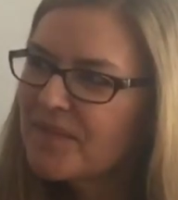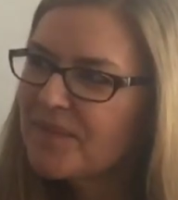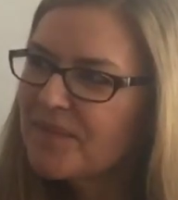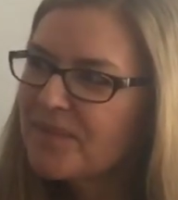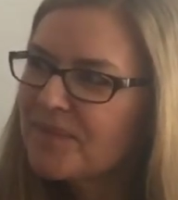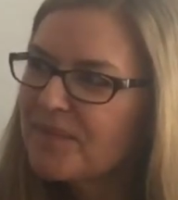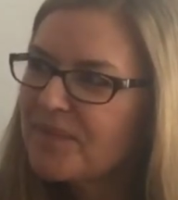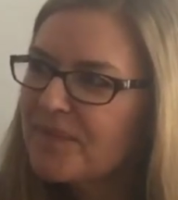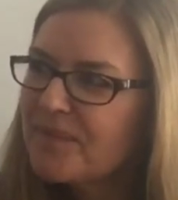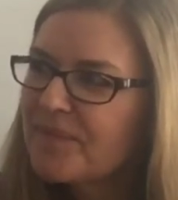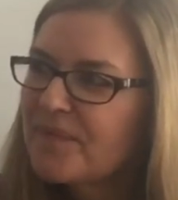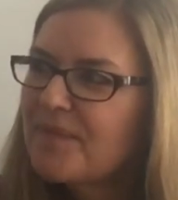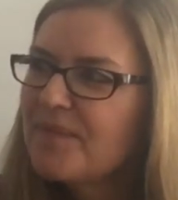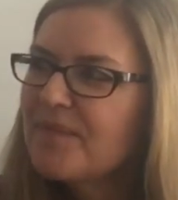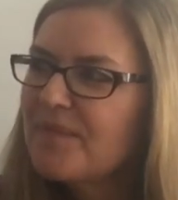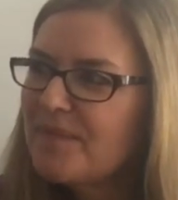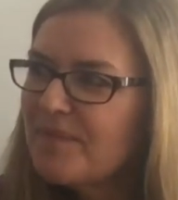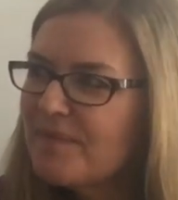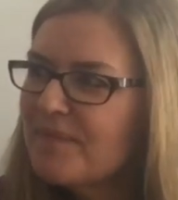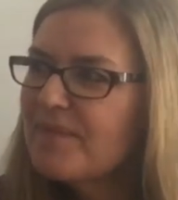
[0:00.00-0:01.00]

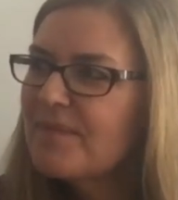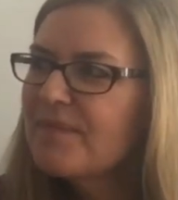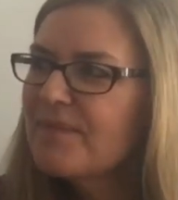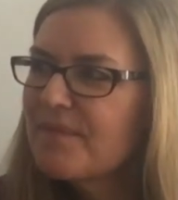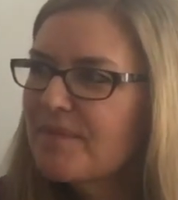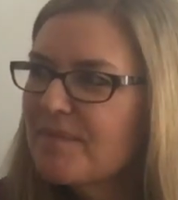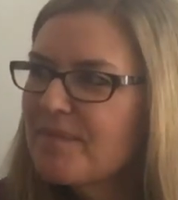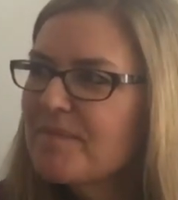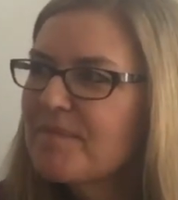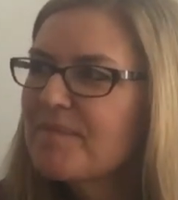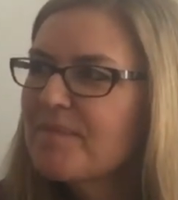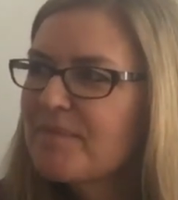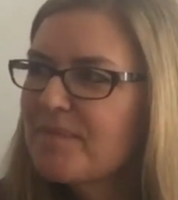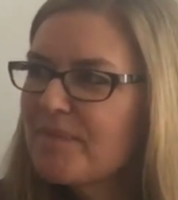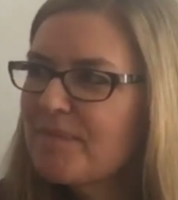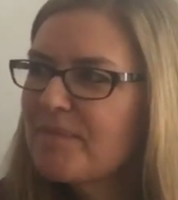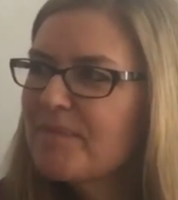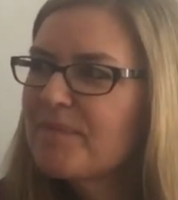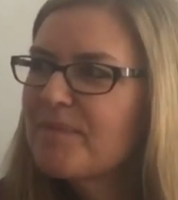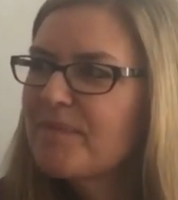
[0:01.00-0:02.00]

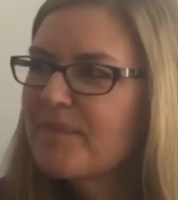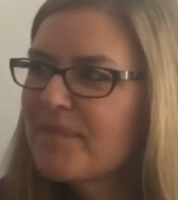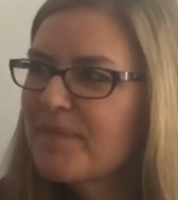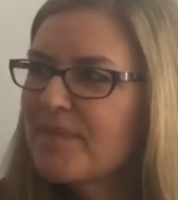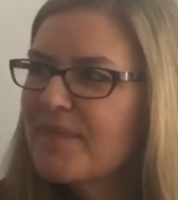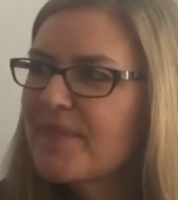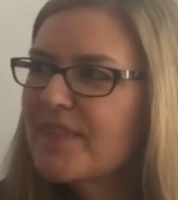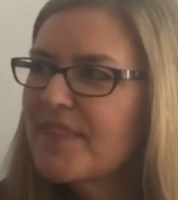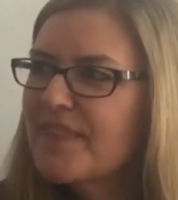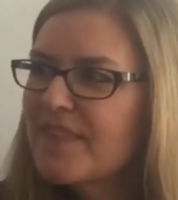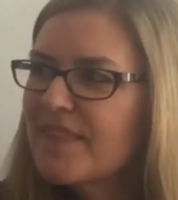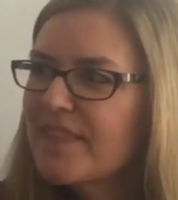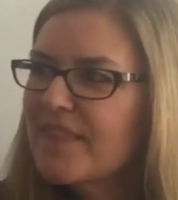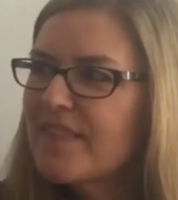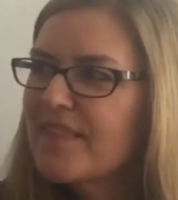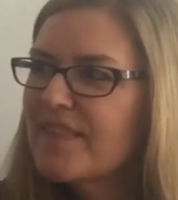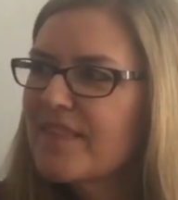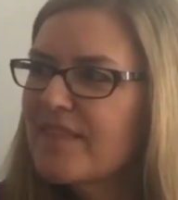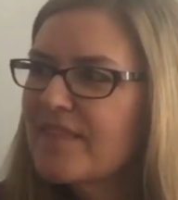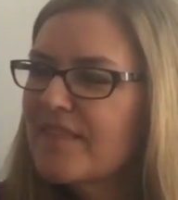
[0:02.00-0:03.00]
[no speech]